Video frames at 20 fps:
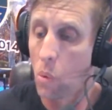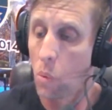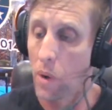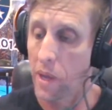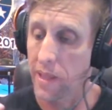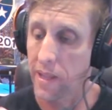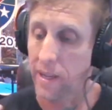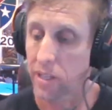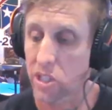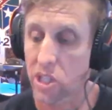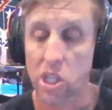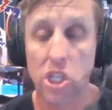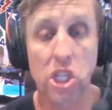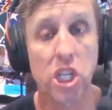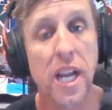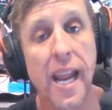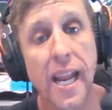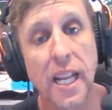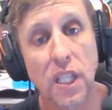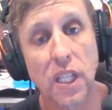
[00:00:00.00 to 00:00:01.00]
where there's the
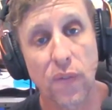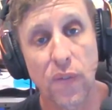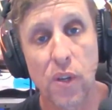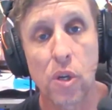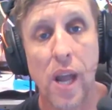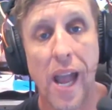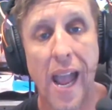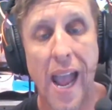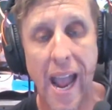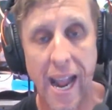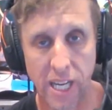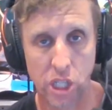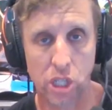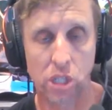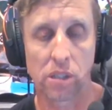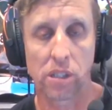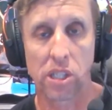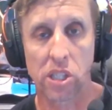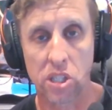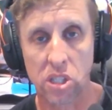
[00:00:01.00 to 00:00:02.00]
chance for you to
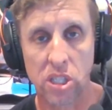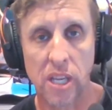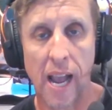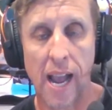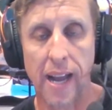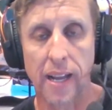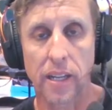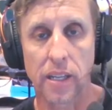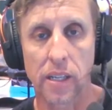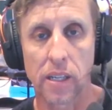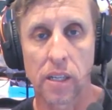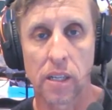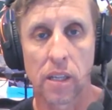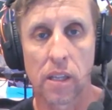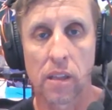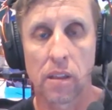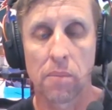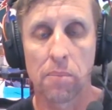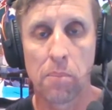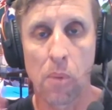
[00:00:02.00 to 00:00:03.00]
actually say,
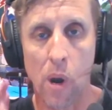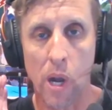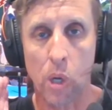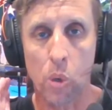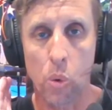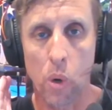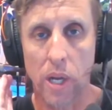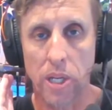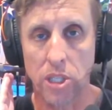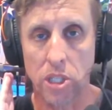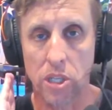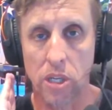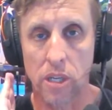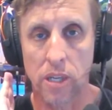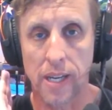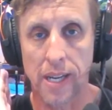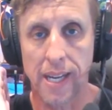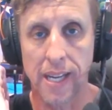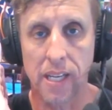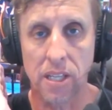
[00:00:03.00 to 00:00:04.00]
my question
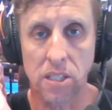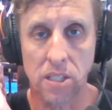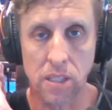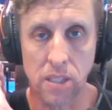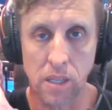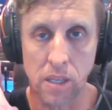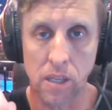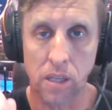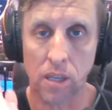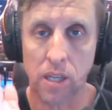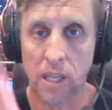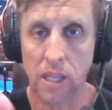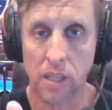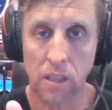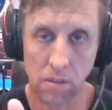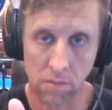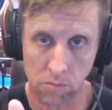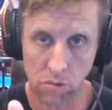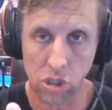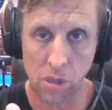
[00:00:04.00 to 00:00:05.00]
is
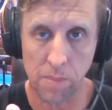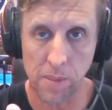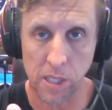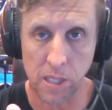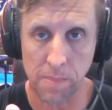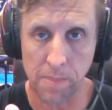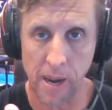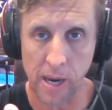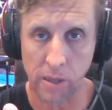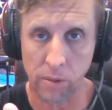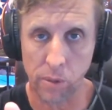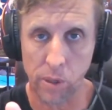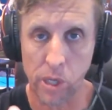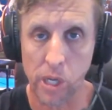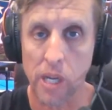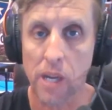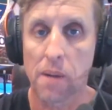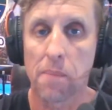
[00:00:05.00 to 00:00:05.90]
to Mr. Buckaroony.